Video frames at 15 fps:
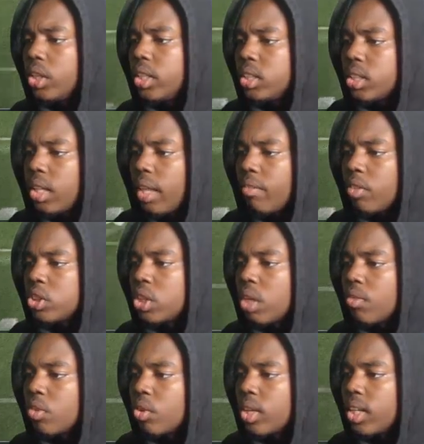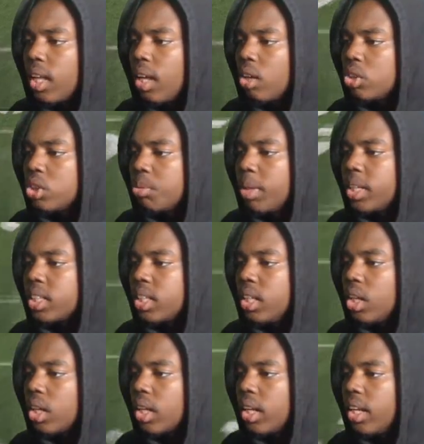this, like versus cover 3 clouds, you're basically
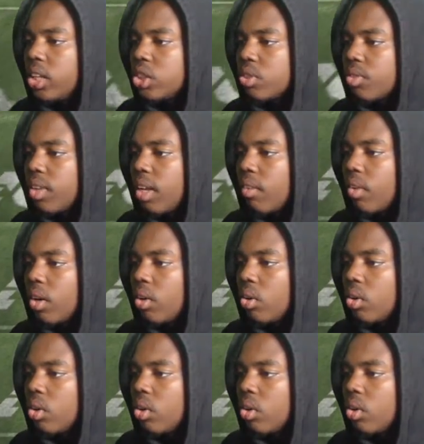looking to hit your flat route.